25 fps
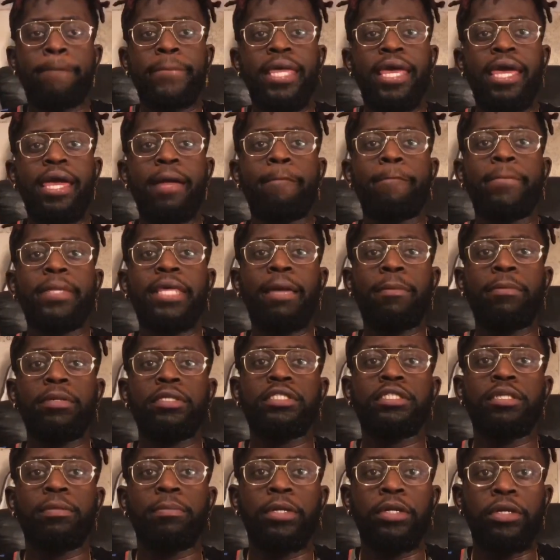and be able
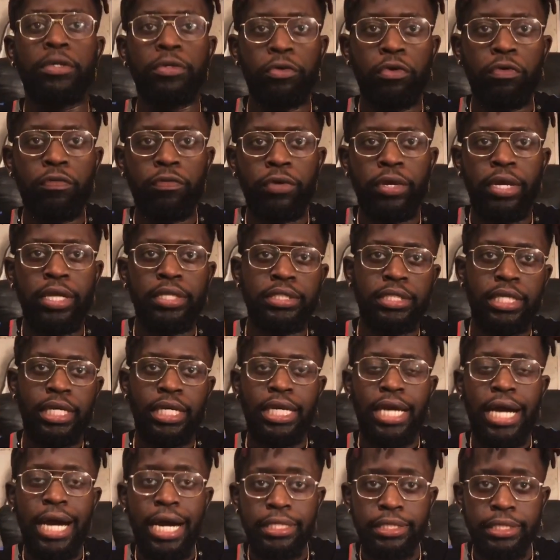to maneuver and to
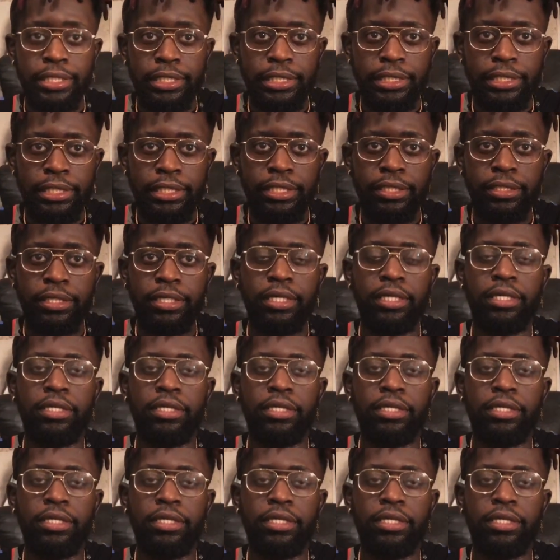consciously